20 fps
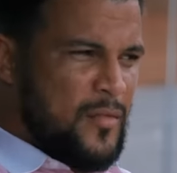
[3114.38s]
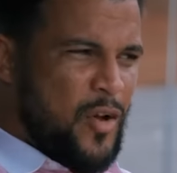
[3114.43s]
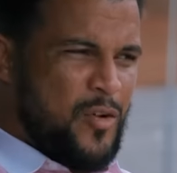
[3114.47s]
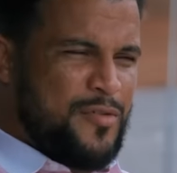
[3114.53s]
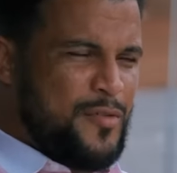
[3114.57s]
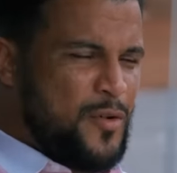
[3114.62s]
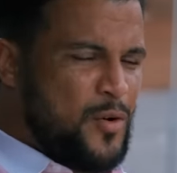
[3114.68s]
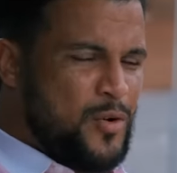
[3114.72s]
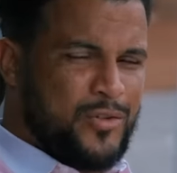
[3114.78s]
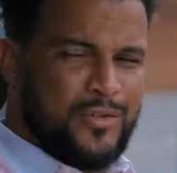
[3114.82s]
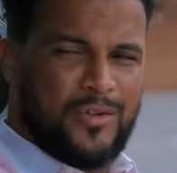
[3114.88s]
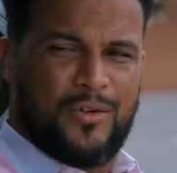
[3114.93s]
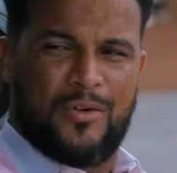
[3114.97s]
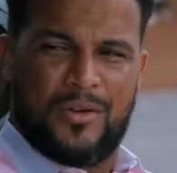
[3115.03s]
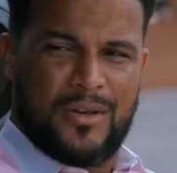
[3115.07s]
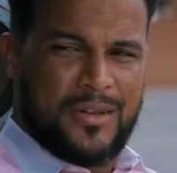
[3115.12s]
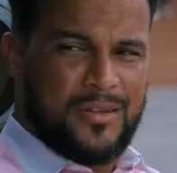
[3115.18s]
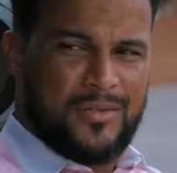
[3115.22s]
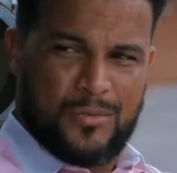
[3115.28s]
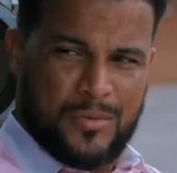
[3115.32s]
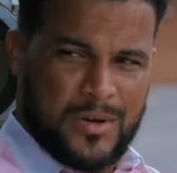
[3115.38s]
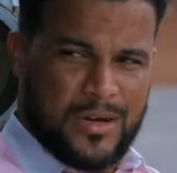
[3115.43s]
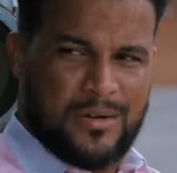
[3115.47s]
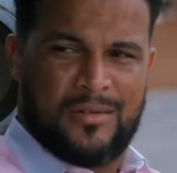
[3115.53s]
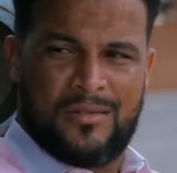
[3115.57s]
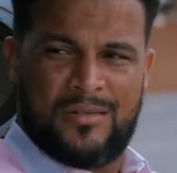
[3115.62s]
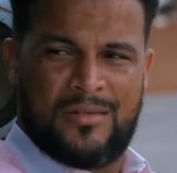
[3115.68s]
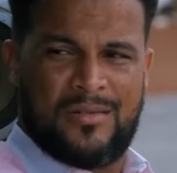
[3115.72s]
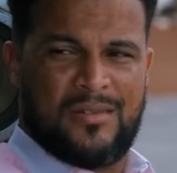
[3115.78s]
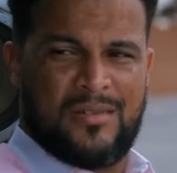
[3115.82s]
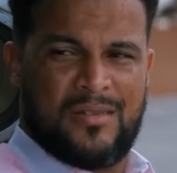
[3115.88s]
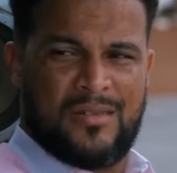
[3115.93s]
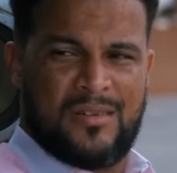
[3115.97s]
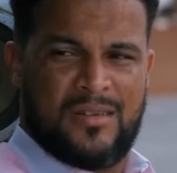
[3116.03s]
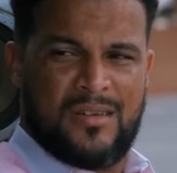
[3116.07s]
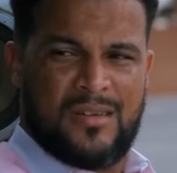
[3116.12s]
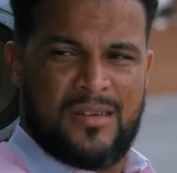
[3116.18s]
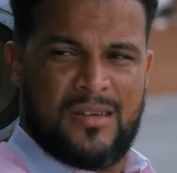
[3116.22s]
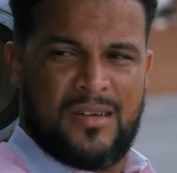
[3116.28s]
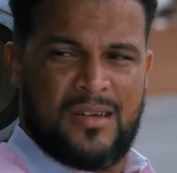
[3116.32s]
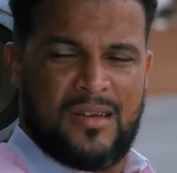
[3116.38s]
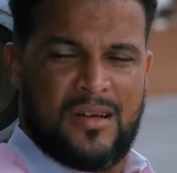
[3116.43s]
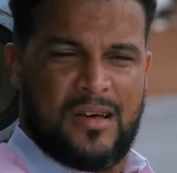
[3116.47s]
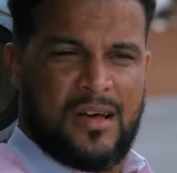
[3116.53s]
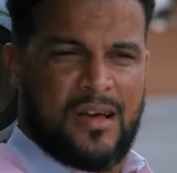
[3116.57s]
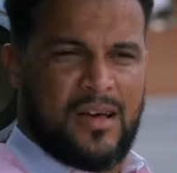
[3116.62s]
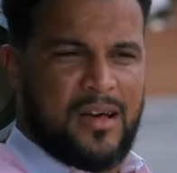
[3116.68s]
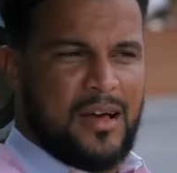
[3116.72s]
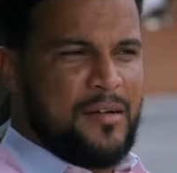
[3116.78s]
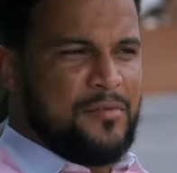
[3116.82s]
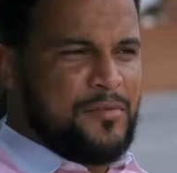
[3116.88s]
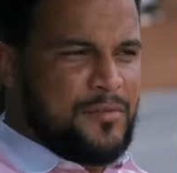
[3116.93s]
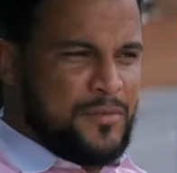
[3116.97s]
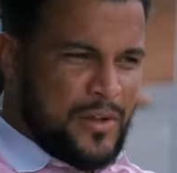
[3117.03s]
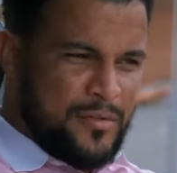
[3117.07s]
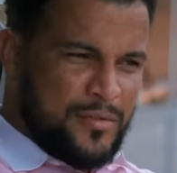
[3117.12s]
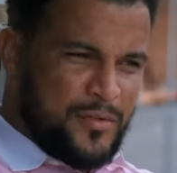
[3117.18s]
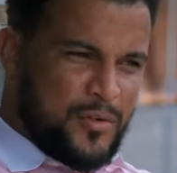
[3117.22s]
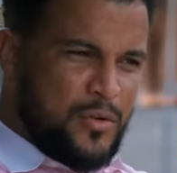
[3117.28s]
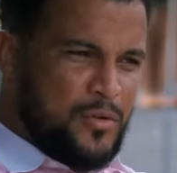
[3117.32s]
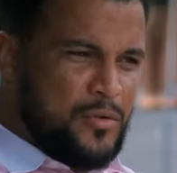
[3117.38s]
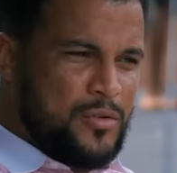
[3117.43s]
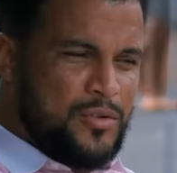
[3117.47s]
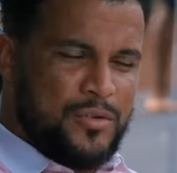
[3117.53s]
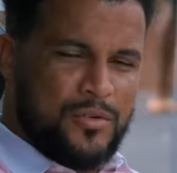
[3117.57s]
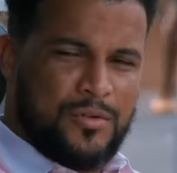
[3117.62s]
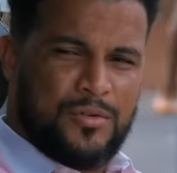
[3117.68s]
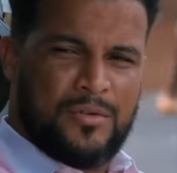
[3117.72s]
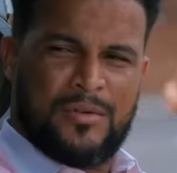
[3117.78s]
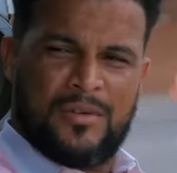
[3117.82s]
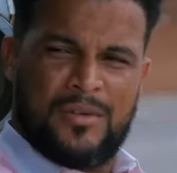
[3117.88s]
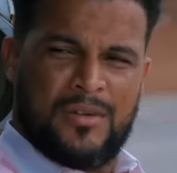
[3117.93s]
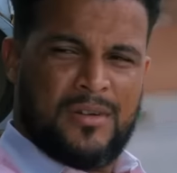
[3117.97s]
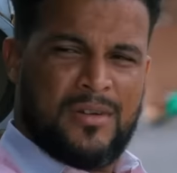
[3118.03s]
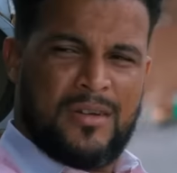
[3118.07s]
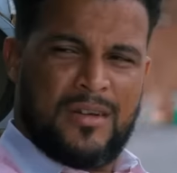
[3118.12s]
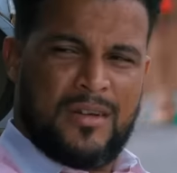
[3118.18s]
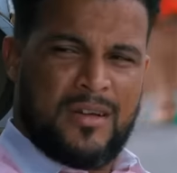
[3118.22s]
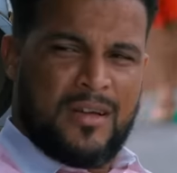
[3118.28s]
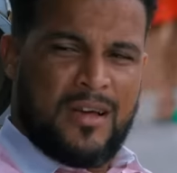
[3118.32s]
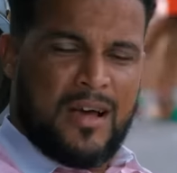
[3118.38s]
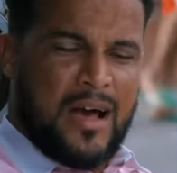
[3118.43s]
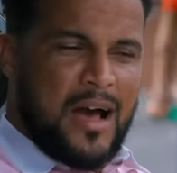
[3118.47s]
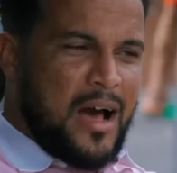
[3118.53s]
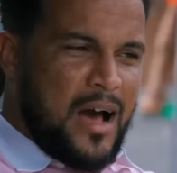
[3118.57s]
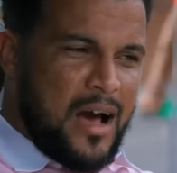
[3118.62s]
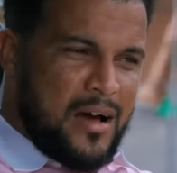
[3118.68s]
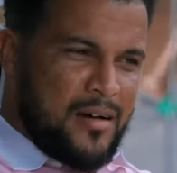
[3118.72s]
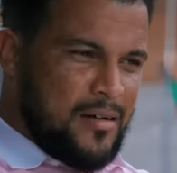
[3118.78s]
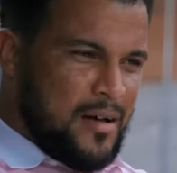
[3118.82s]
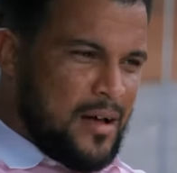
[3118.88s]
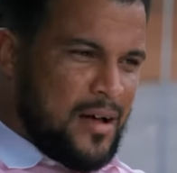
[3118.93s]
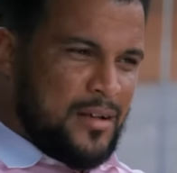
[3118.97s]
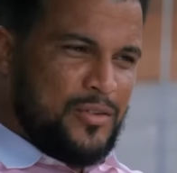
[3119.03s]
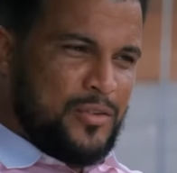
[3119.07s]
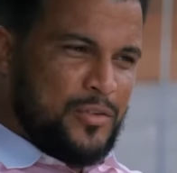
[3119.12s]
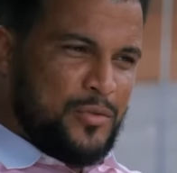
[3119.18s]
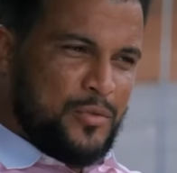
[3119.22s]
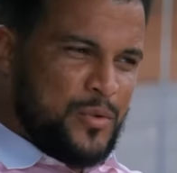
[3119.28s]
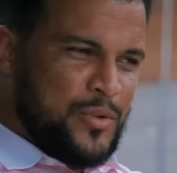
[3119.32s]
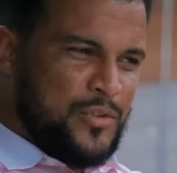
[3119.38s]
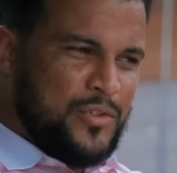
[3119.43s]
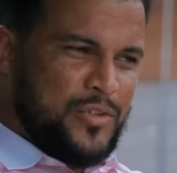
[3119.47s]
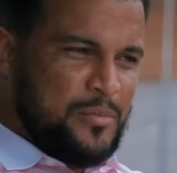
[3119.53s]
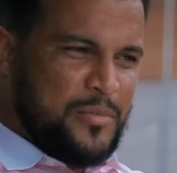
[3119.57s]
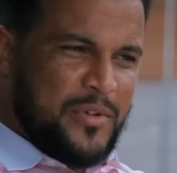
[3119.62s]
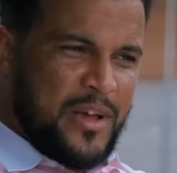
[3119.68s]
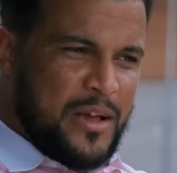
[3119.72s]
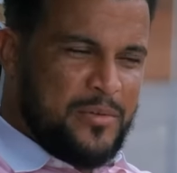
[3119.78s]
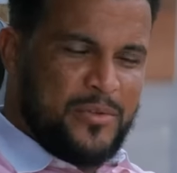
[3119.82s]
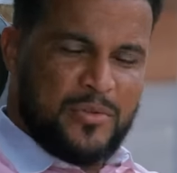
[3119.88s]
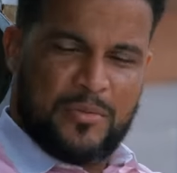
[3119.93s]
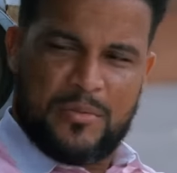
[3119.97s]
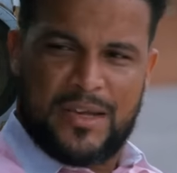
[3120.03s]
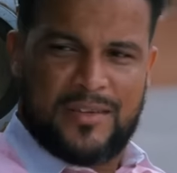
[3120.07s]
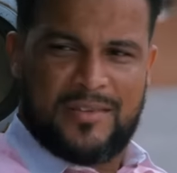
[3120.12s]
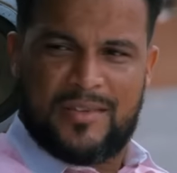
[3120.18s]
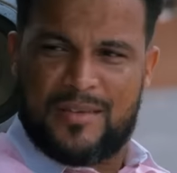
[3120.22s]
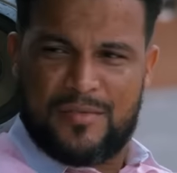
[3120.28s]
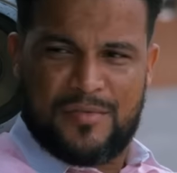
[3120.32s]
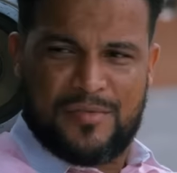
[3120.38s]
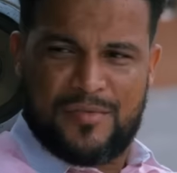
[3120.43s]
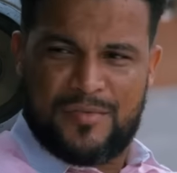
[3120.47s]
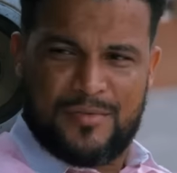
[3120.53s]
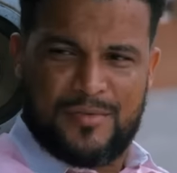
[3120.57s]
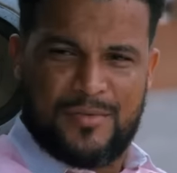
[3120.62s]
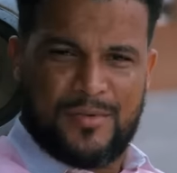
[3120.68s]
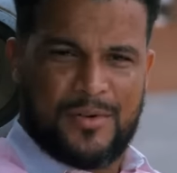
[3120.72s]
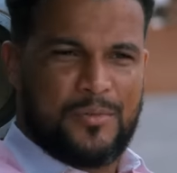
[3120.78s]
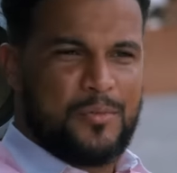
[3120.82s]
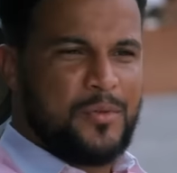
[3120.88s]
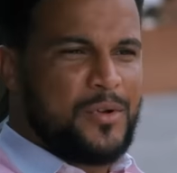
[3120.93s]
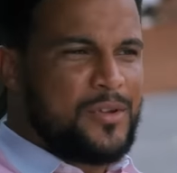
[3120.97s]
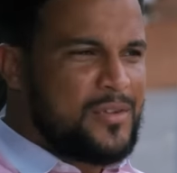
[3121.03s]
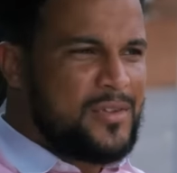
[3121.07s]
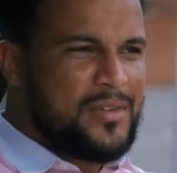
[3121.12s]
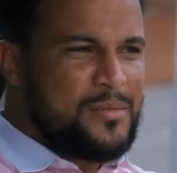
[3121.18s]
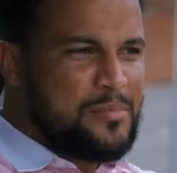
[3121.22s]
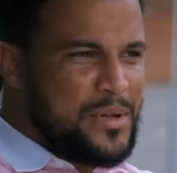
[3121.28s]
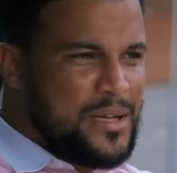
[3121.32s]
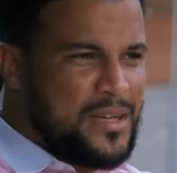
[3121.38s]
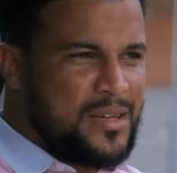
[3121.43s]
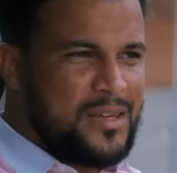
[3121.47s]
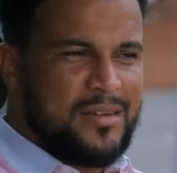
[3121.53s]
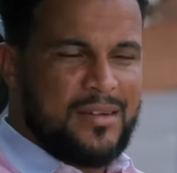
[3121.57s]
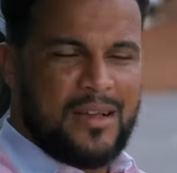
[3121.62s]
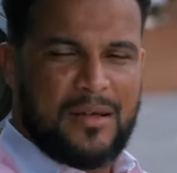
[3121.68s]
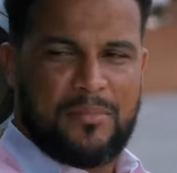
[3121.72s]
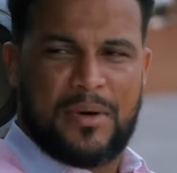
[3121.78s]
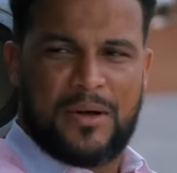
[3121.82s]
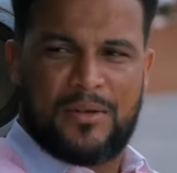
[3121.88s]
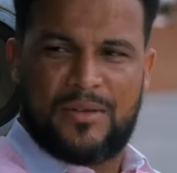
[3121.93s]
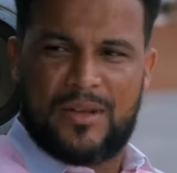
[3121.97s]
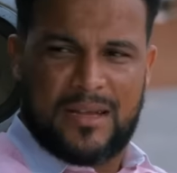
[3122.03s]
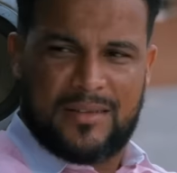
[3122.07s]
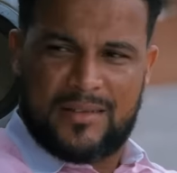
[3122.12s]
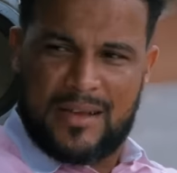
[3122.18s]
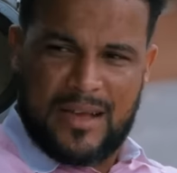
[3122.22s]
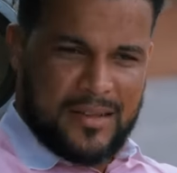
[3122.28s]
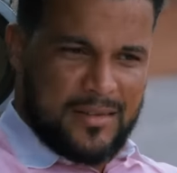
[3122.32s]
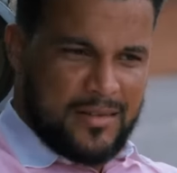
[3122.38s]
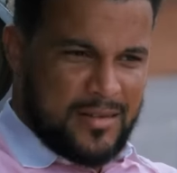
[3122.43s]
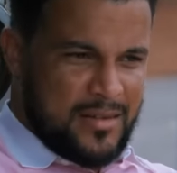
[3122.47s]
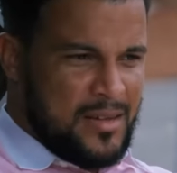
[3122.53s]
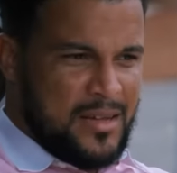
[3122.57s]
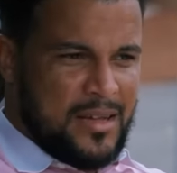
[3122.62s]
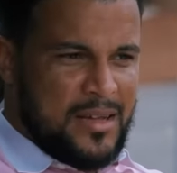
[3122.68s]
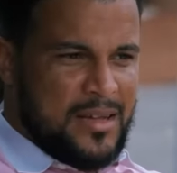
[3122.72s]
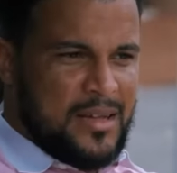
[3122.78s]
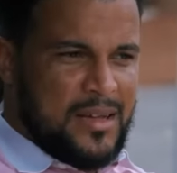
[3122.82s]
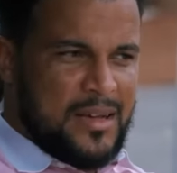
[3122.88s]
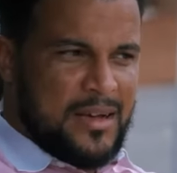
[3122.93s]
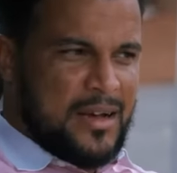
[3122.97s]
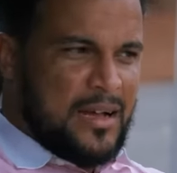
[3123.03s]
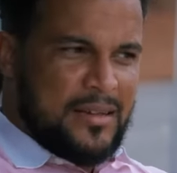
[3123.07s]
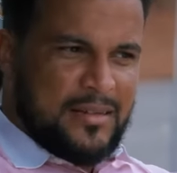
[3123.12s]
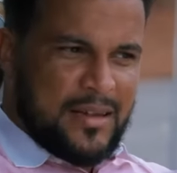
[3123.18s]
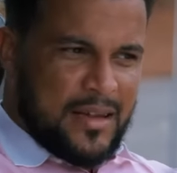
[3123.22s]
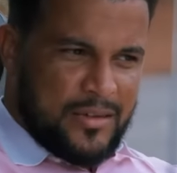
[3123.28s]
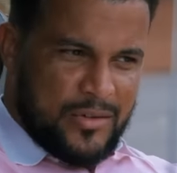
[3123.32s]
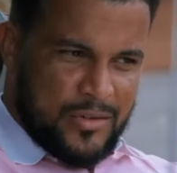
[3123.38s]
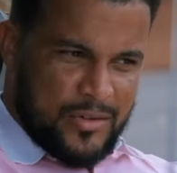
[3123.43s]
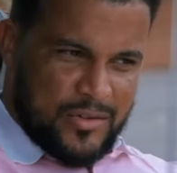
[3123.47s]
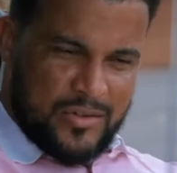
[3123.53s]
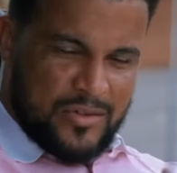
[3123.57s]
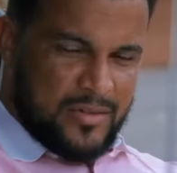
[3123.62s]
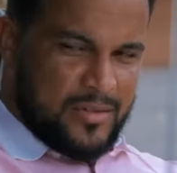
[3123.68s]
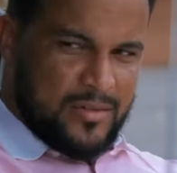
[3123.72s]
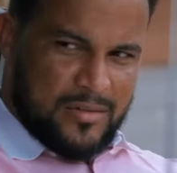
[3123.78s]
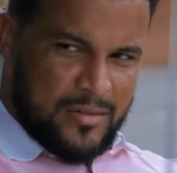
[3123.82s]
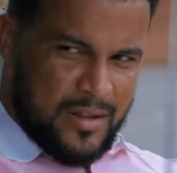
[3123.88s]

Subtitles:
Of course, all is well. I've told you. I just want some time to myself. What's the big deal about that? Can't I just